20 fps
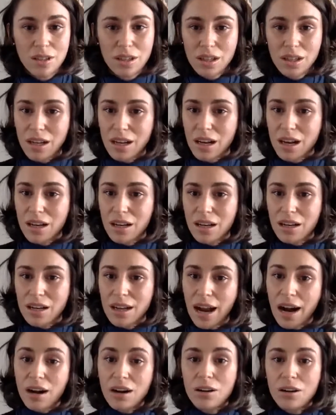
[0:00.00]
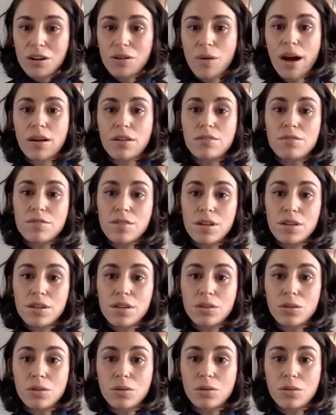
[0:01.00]
it can narrow our
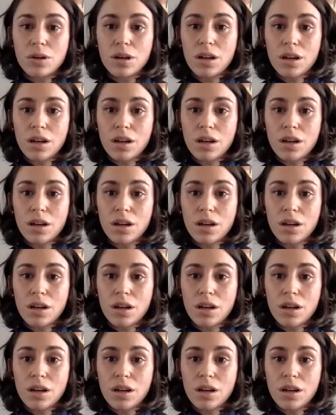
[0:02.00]
view